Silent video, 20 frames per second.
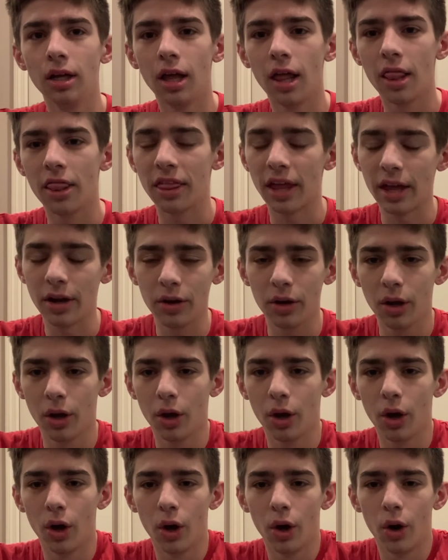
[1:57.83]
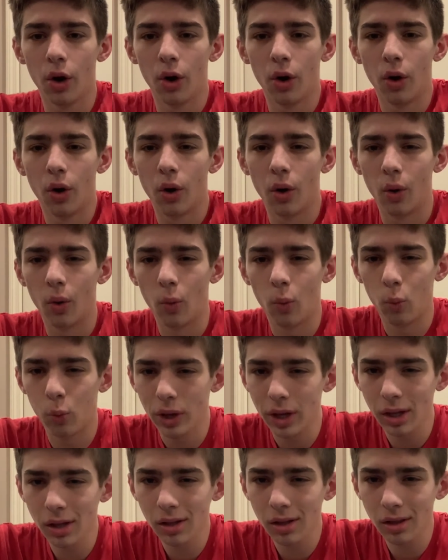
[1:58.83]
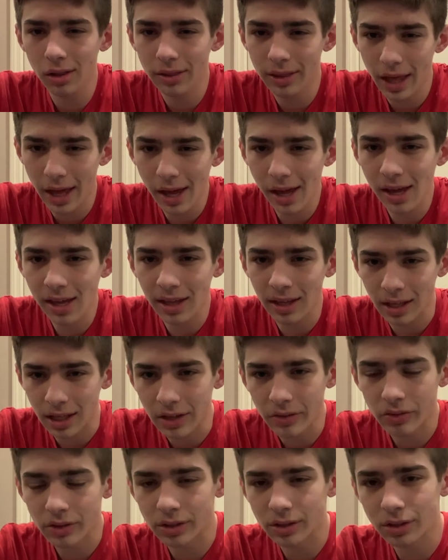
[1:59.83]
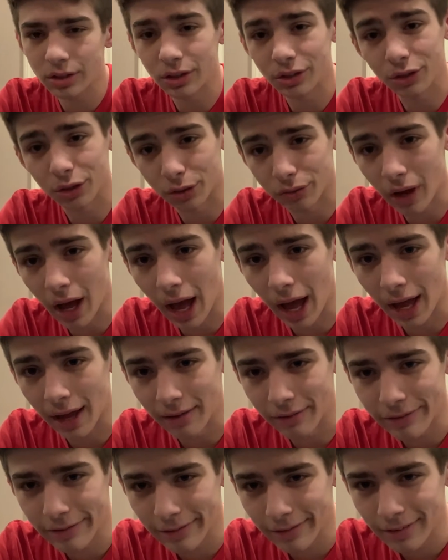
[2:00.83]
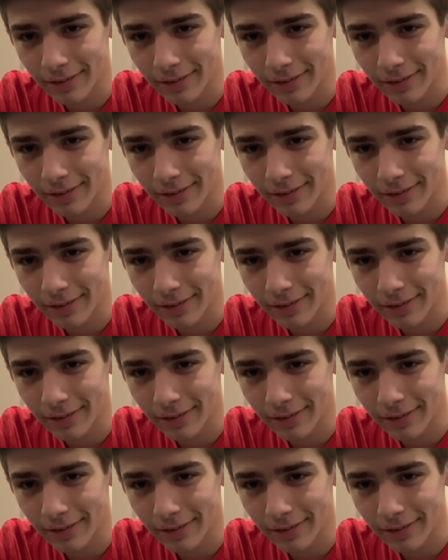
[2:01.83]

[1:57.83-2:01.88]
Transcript: Then will they even survive?